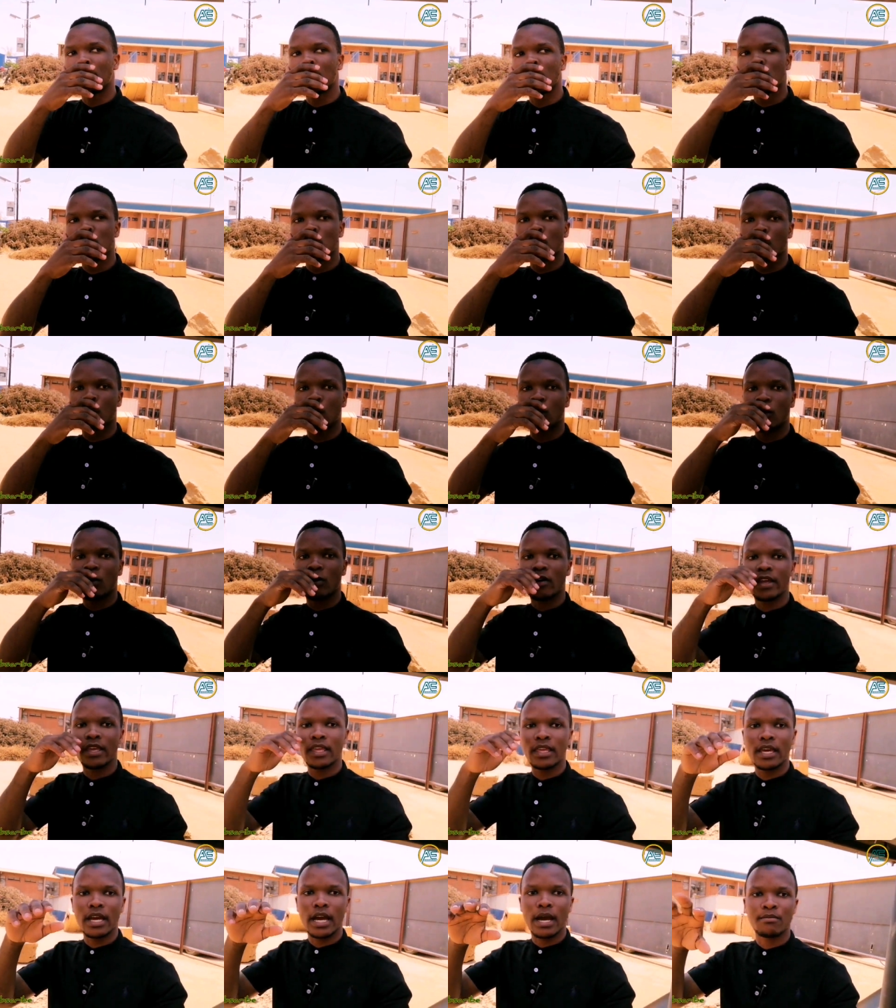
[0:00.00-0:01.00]
So
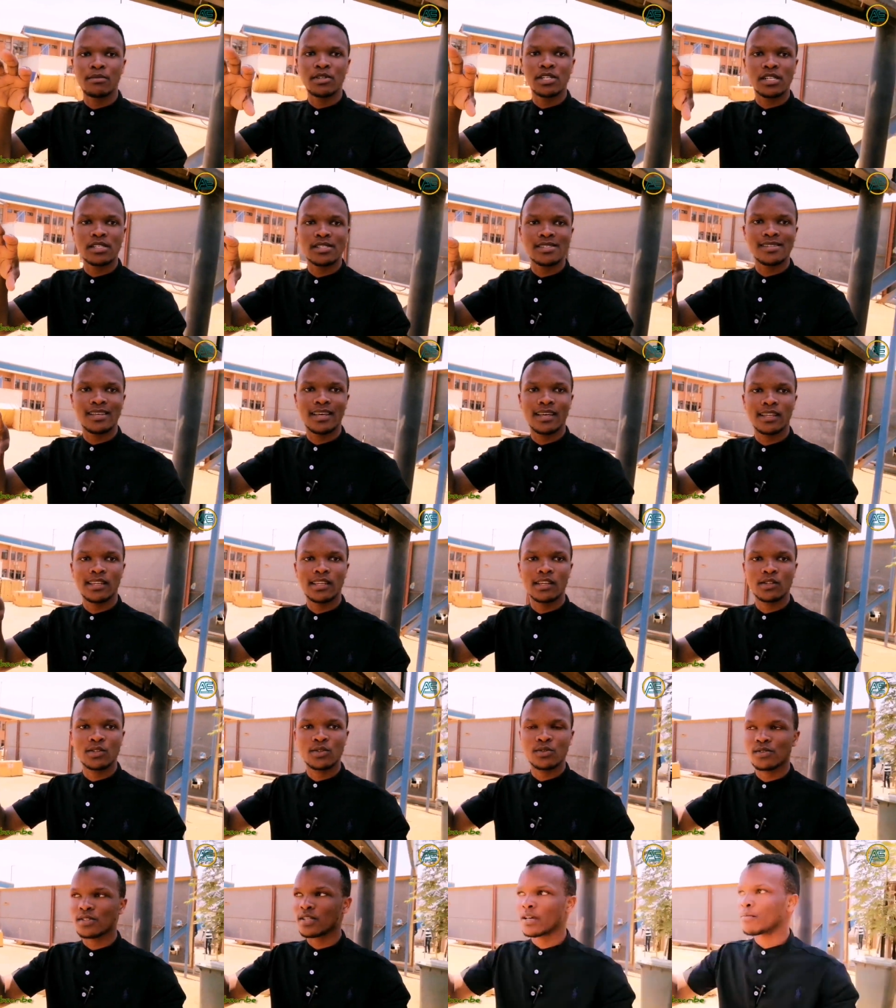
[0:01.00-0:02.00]
here I'm just heading
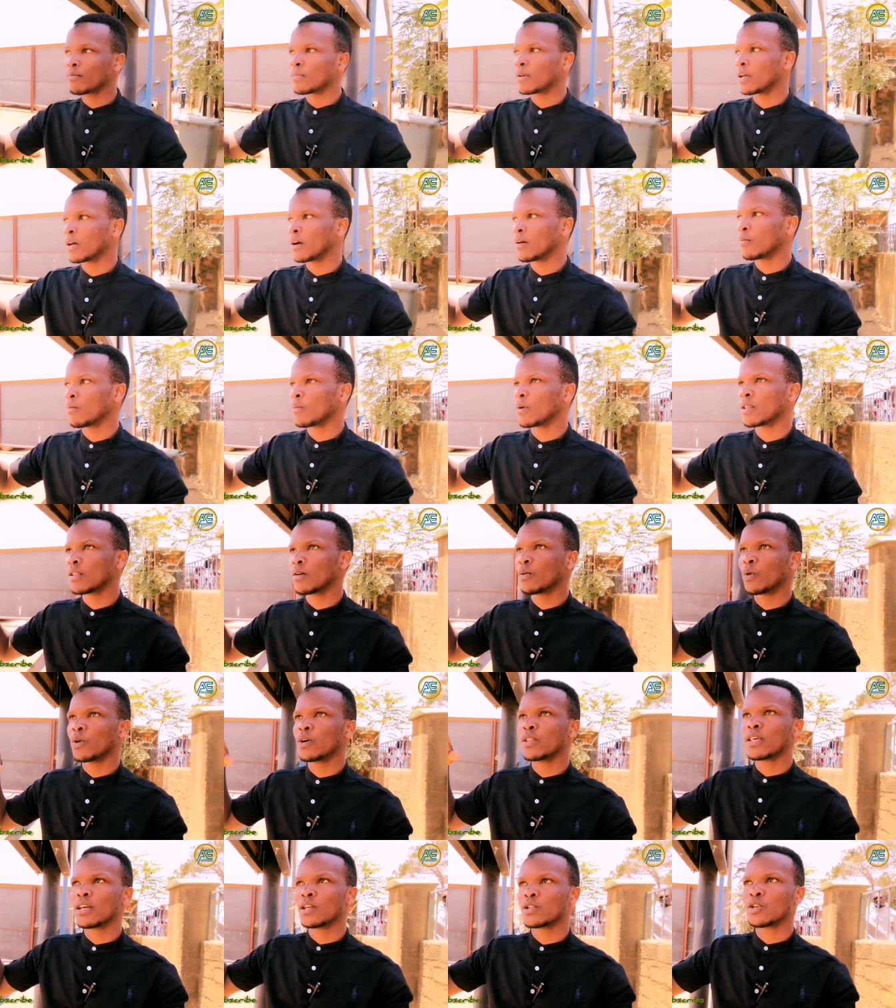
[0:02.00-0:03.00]
to Zambia.
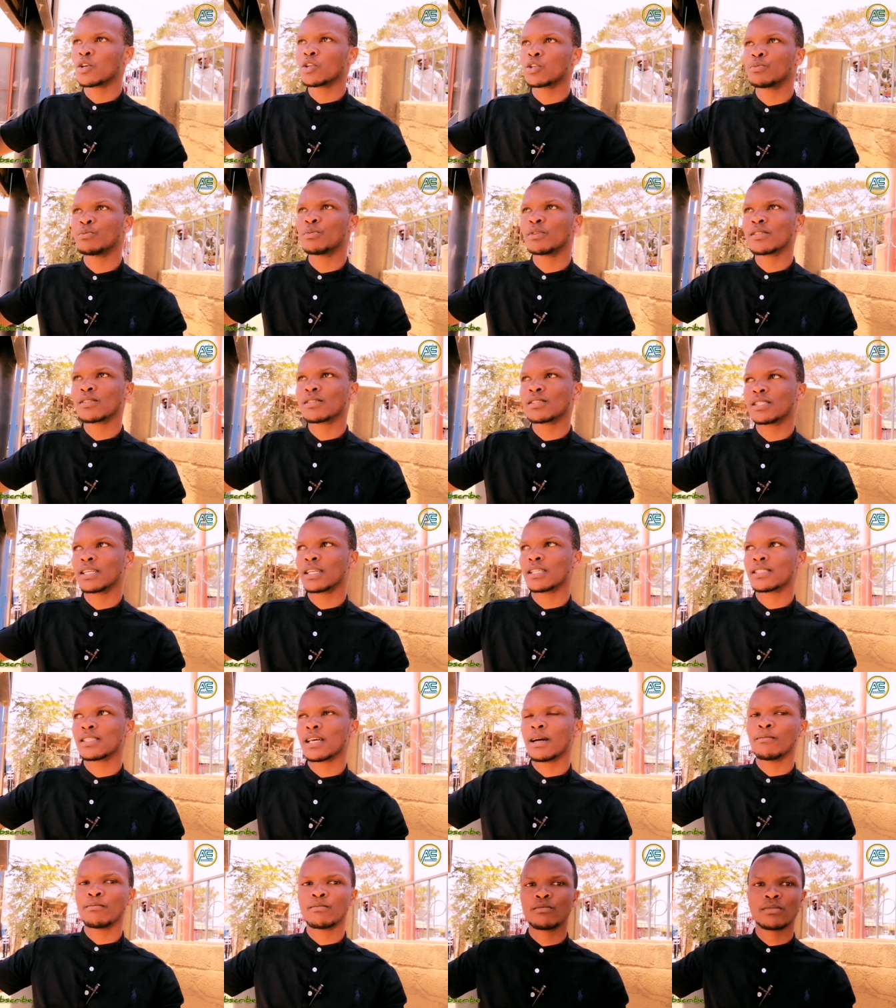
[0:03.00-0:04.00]
What they told me is just
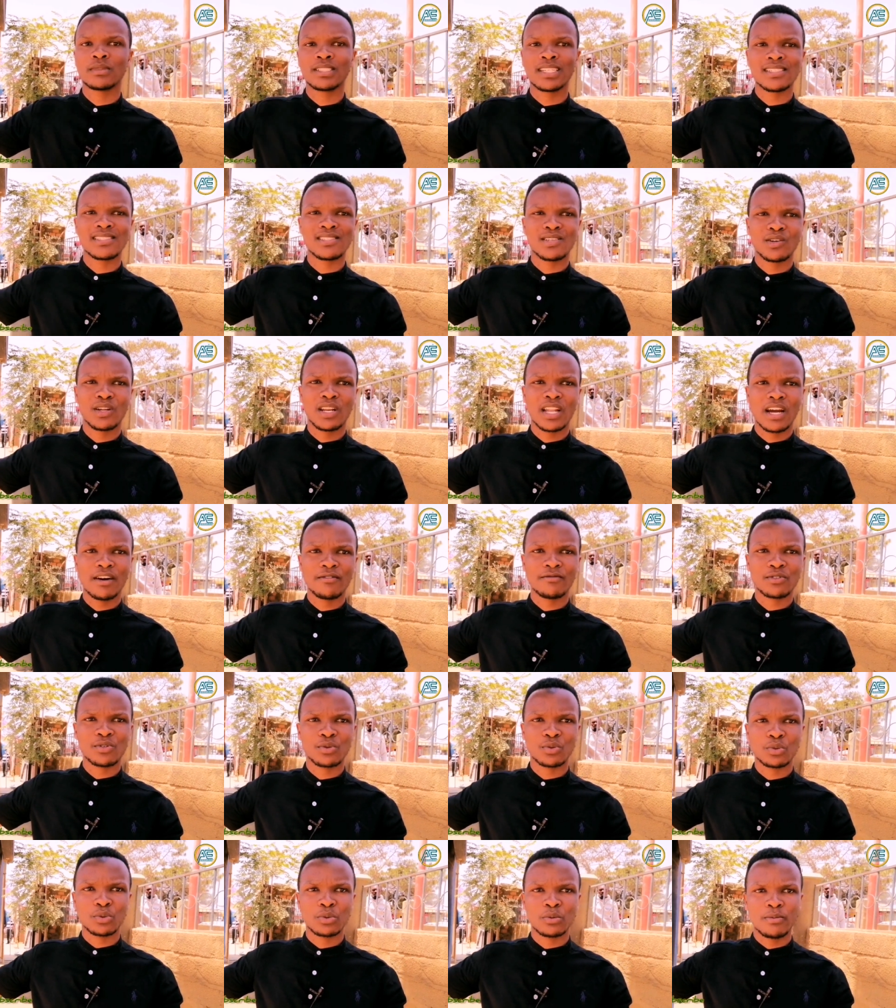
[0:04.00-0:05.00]
I'm just gonna have
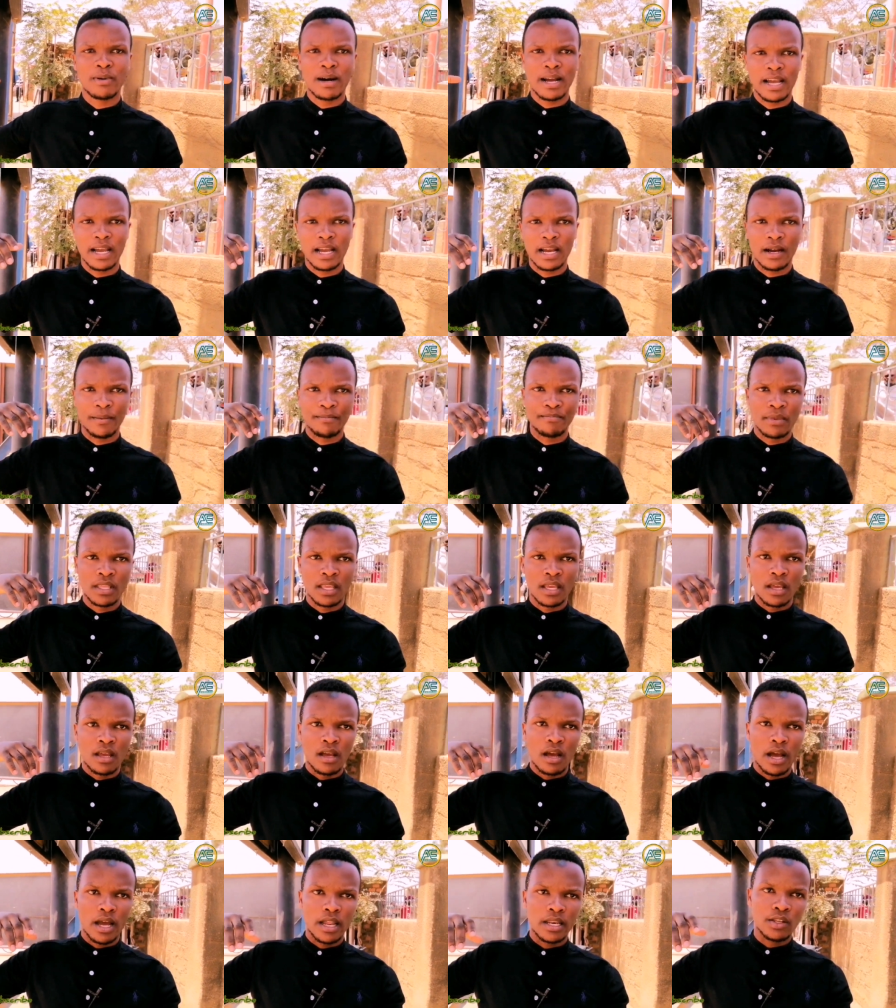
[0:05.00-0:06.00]
to buy a
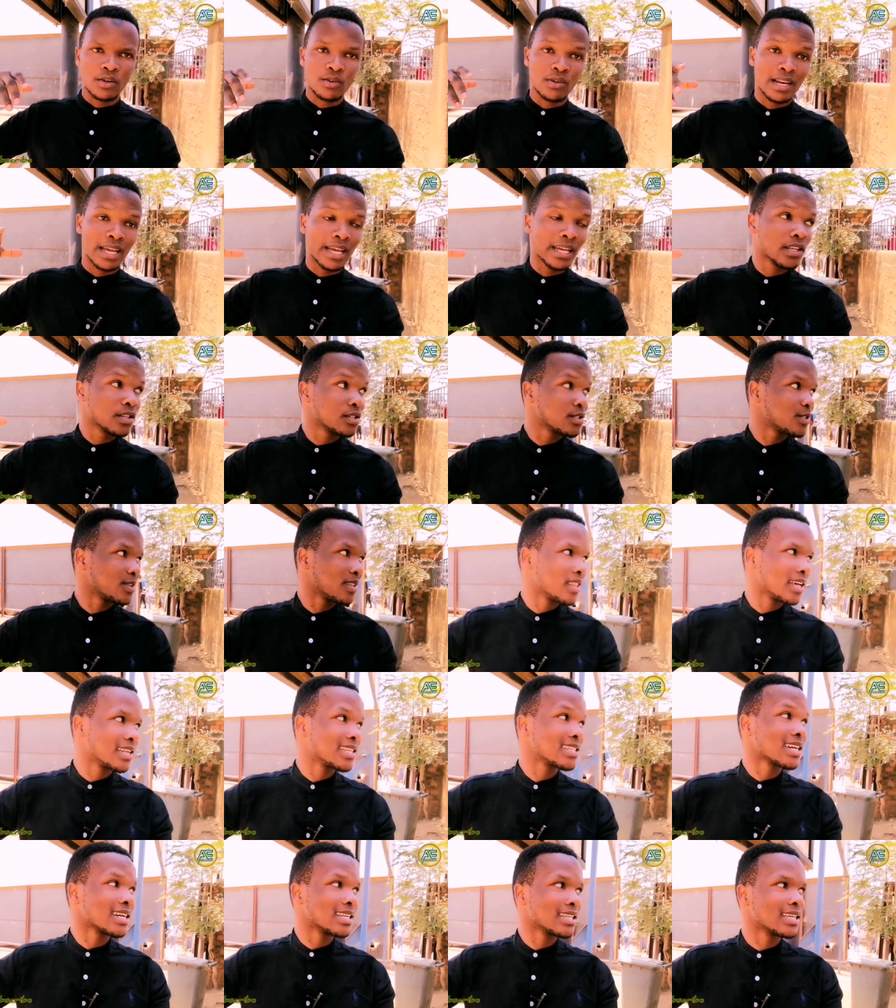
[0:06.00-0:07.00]
new line so
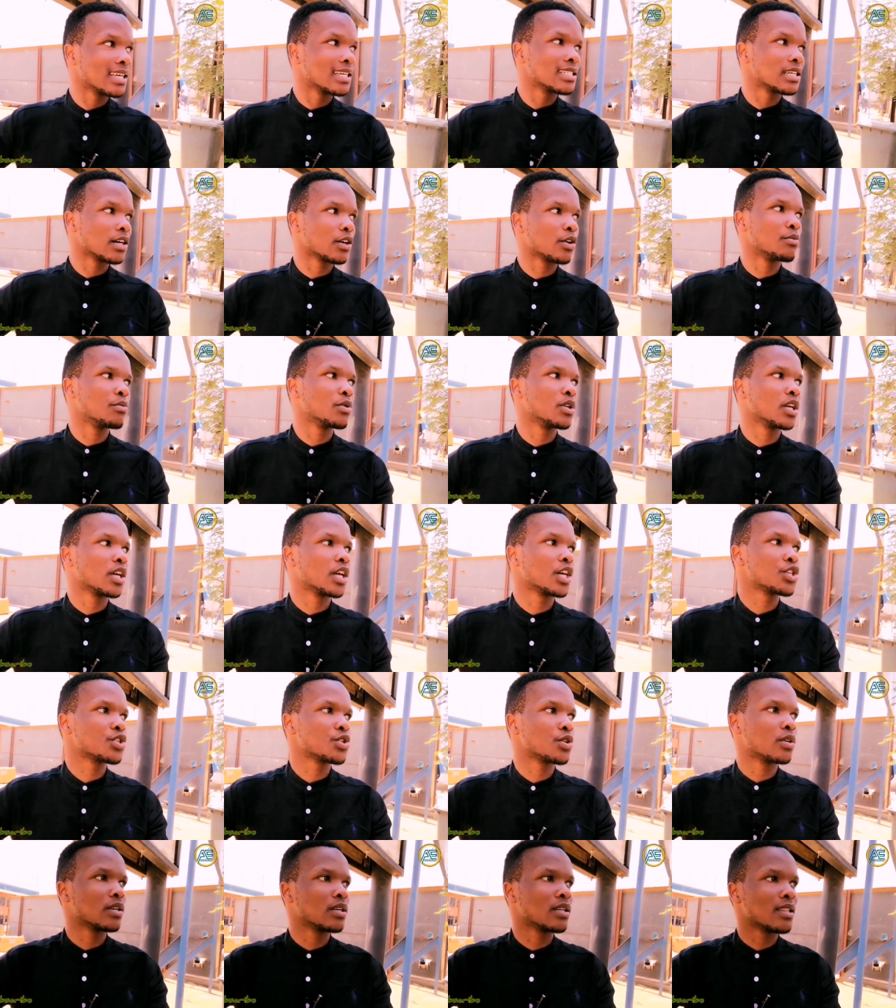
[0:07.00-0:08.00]
that I can get a
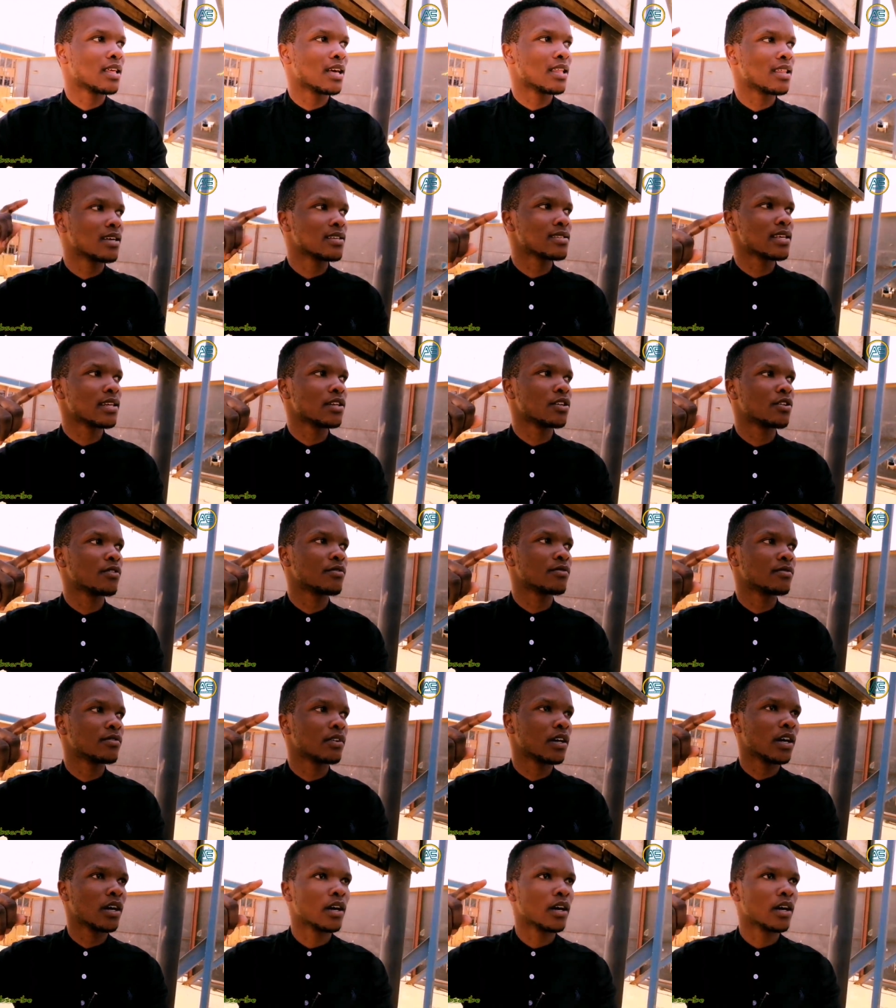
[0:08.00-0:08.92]
communication on the other side of